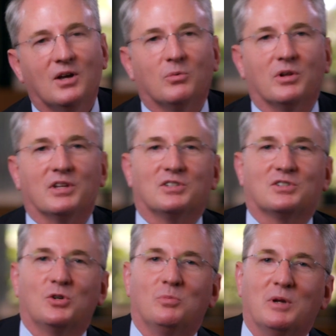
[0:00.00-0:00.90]
Well,
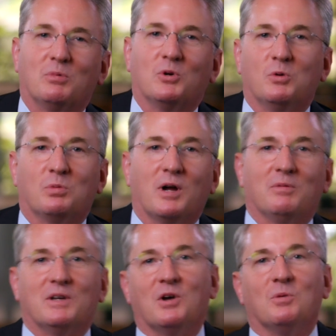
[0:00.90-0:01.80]
as two people who
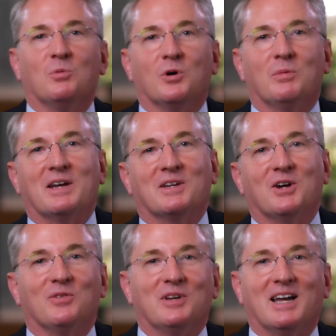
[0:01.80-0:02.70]
probably know more about
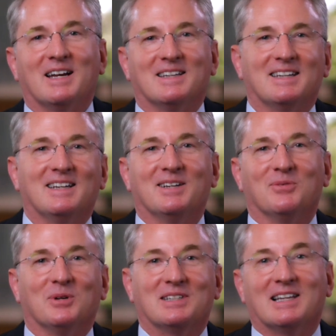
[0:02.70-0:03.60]
COVID 19
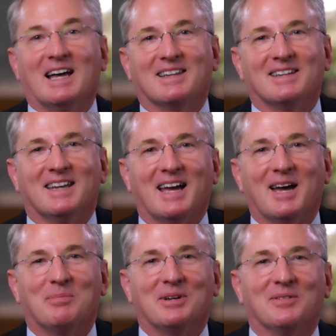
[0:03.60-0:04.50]
and what's likely to
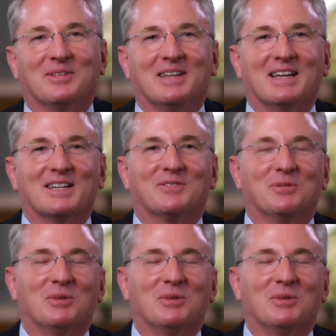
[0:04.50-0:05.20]
happen over the next few